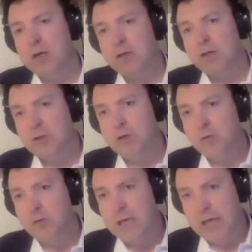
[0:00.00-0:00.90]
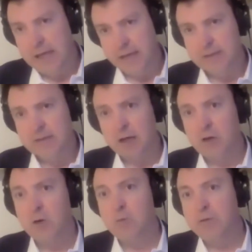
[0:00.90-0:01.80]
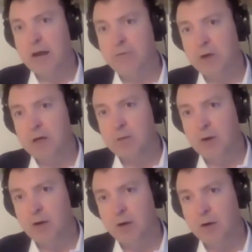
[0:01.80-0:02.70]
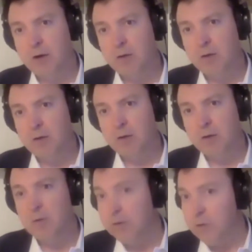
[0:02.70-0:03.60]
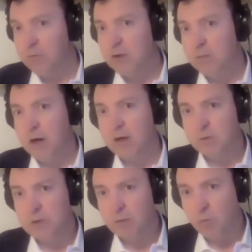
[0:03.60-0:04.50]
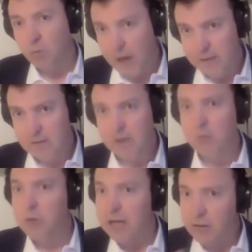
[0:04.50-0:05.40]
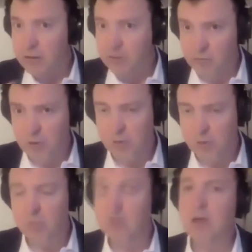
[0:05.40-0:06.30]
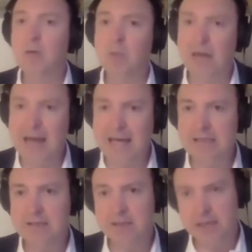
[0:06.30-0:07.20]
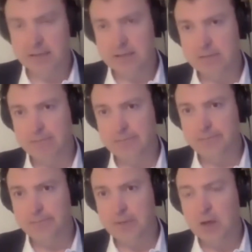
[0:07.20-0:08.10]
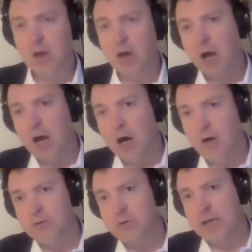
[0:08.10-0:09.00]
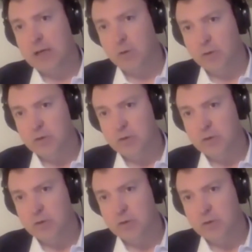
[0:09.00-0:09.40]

2 years, a group of African-American women, of whom Rosa Parks was one, but a group, planned this. After it launched,